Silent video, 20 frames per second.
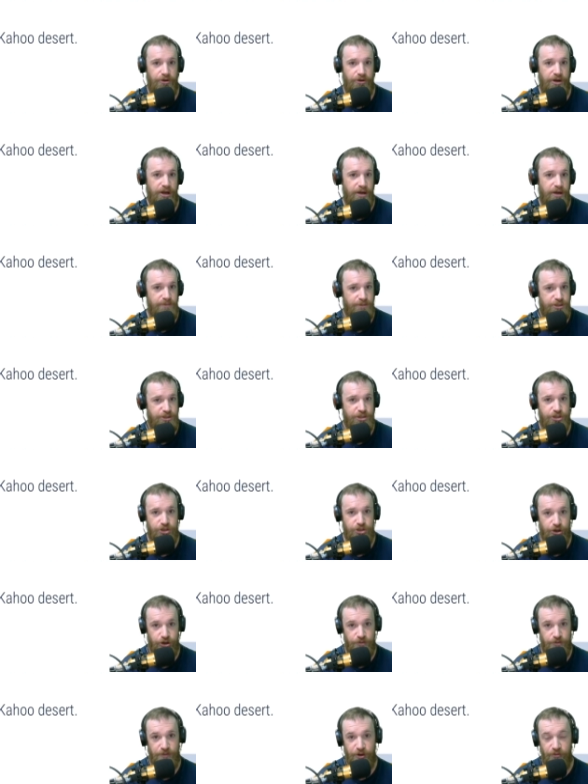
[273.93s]
encompasses a
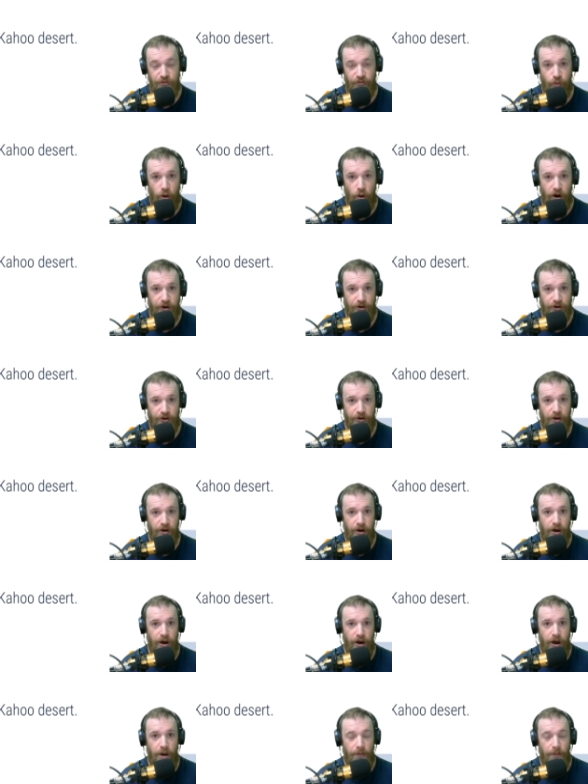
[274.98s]
good bit of water,
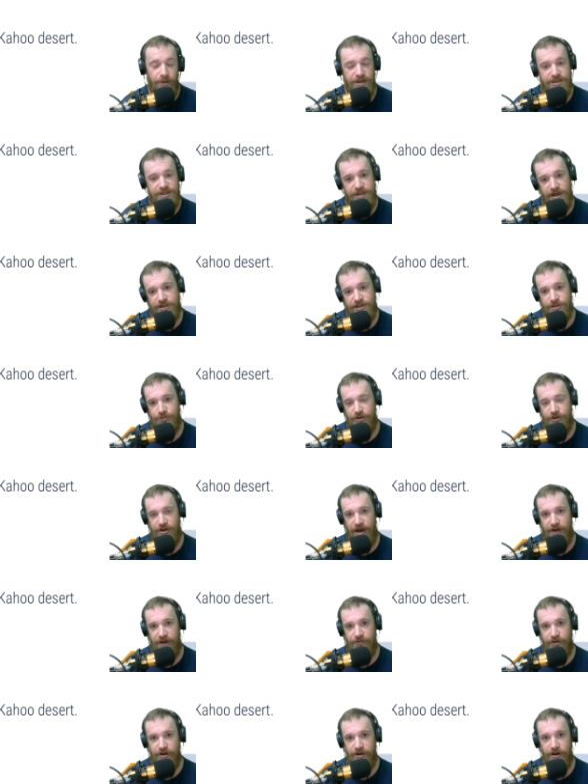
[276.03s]
but it doesn't with
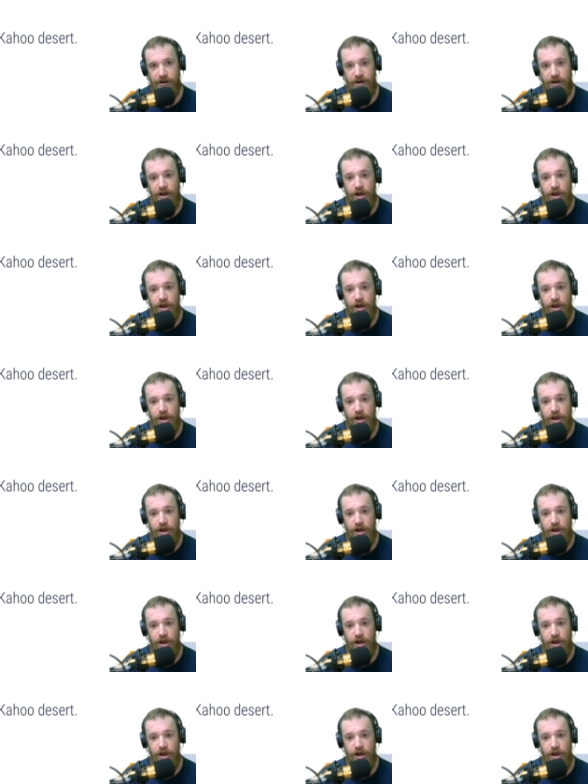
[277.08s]
Africa.